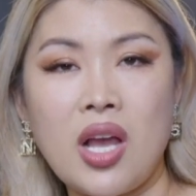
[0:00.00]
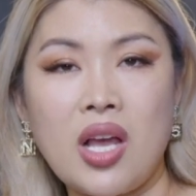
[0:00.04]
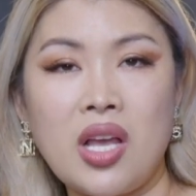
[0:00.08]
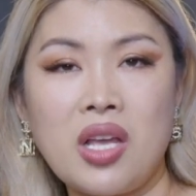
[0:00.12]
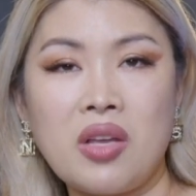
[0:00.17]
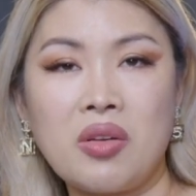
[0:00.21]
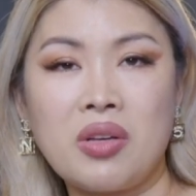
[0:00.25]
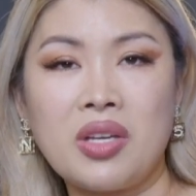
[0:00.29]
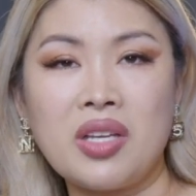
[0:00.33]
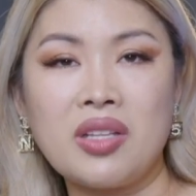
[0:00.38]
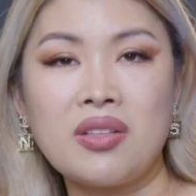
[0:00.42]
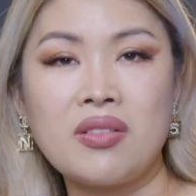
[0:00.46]

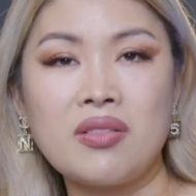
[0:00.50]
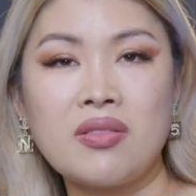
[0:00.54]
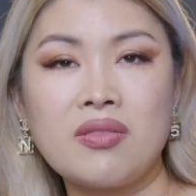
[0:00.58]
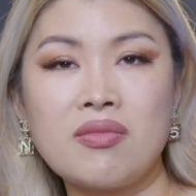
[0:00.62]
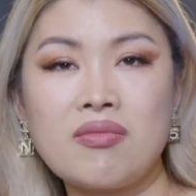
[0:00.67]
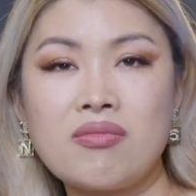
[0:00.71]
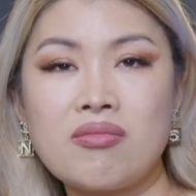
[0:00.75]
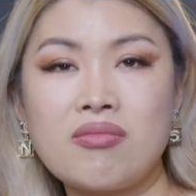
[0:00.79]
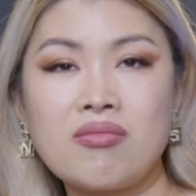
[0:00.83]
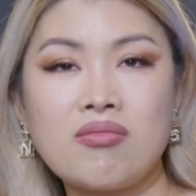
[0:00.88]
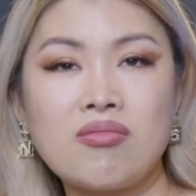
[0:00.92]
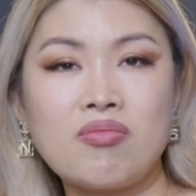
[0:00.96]
It
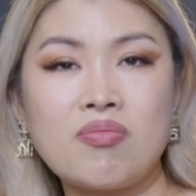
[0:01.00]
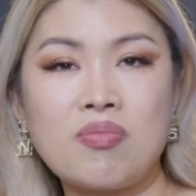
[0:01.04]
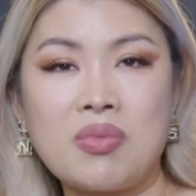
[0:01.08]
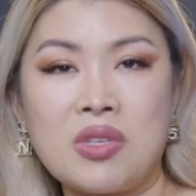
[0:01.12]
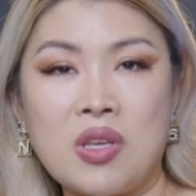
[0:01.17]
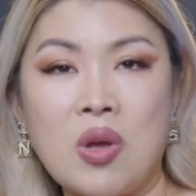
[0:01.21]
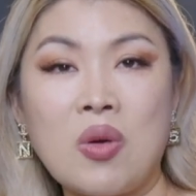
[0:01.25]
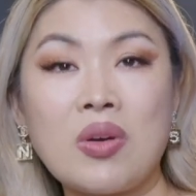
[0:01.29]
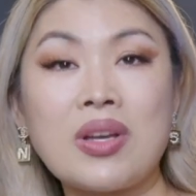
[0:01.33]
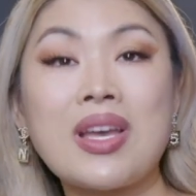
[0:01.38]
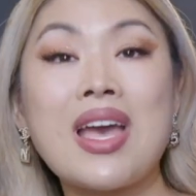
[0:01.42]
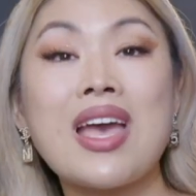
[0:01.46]
can
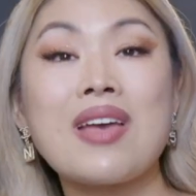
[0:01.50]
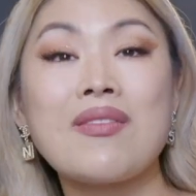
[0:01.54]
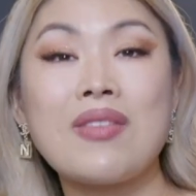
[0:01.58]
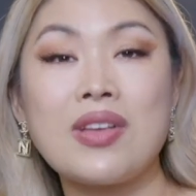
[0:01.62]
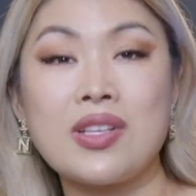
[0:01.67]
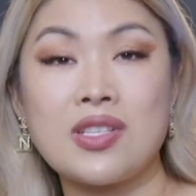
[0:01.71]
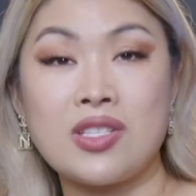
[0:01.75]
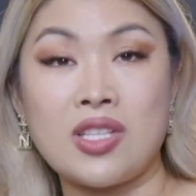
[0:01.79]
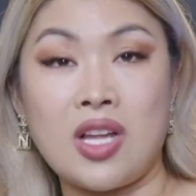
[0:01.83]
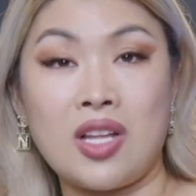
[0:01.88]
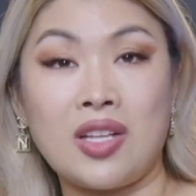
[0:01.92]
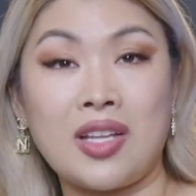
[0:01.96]
be okay
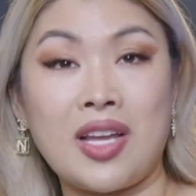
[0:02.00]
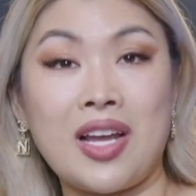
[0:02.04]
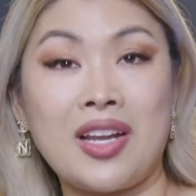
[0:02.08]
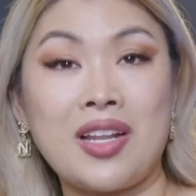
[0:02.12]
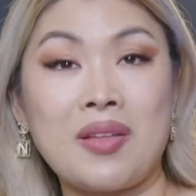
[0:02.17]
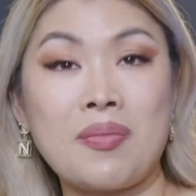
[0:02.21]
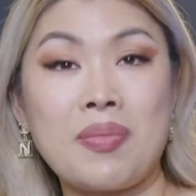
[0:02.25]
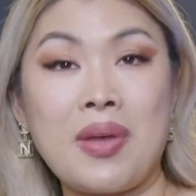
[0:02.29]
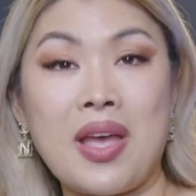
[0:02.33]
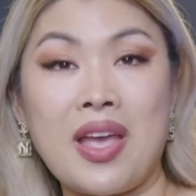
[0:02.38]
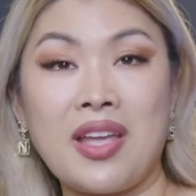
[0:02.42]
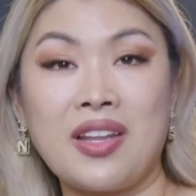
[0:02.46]
with not
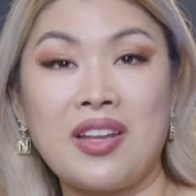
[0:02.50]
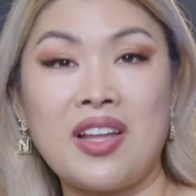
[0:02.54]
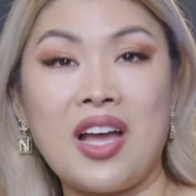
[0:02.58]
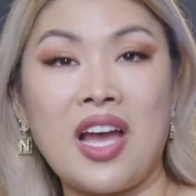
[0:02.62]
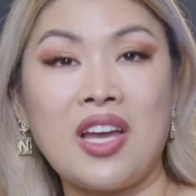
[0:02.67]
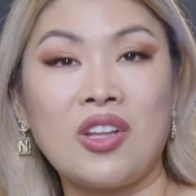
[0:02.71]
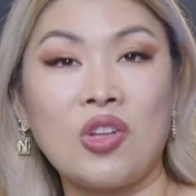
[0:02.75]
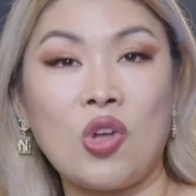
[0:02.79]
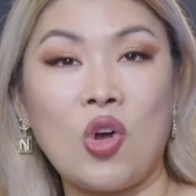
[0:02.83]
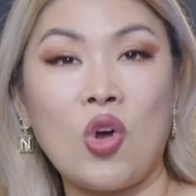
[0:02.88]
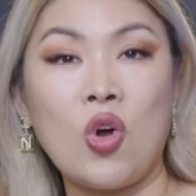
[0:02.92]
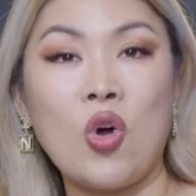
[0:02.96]
getting paid
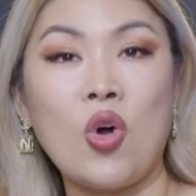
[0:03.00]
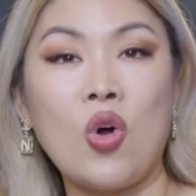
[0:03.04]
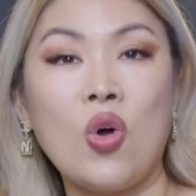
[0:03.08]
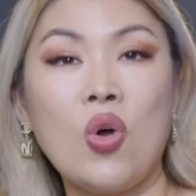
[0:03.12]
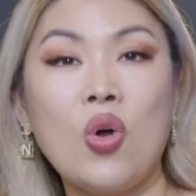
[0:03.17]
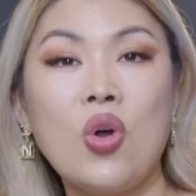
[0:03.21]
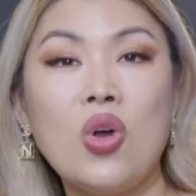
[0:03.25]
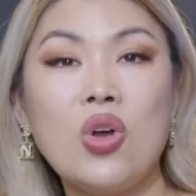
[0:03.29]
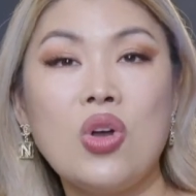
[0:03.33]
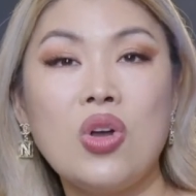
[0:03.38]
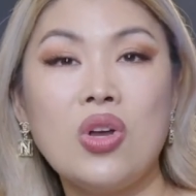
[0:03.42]
at all